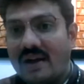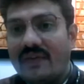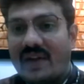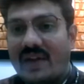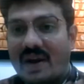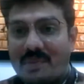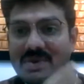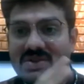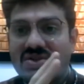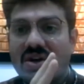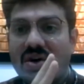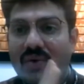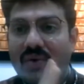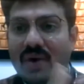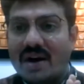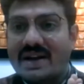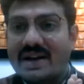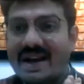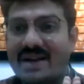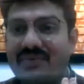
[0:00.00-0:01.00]
it means you're
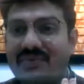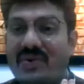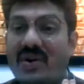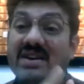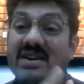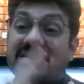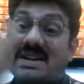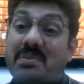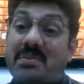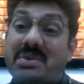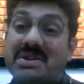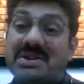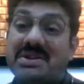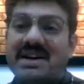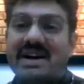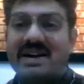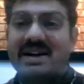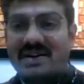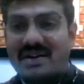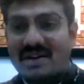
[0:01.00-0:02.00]
working for some other
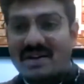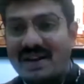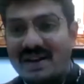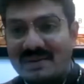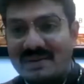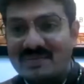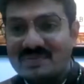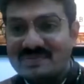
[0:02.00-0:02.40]
country